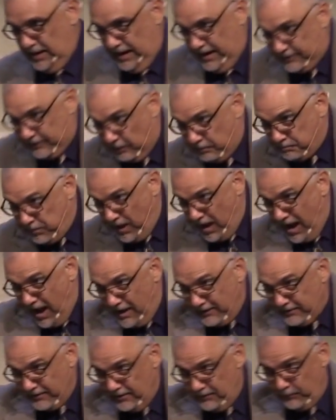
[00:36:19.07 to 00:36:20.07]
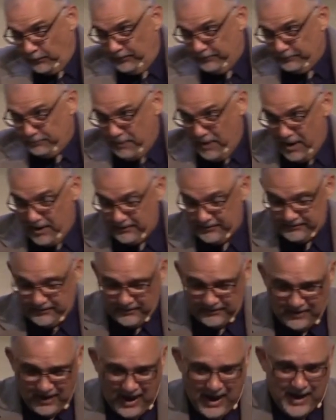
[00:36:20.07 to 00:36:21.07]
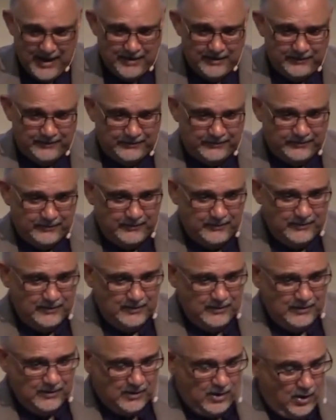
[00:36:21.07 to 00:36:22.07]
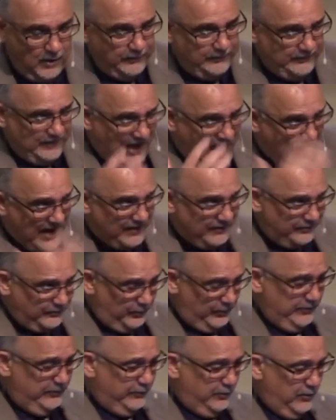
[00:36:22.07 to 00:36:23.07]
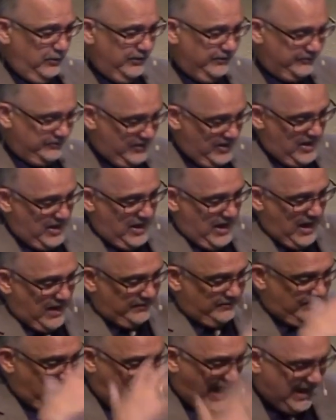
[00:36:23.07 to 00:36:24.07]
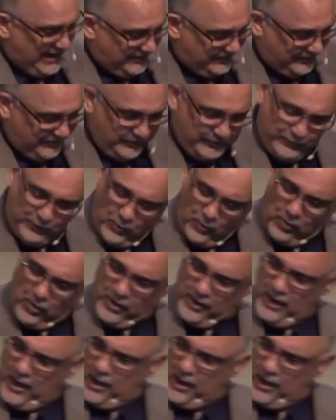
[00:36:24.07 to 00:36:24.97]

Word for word: and their positive response to Titus caused Titus to rejoice, and Titus's joy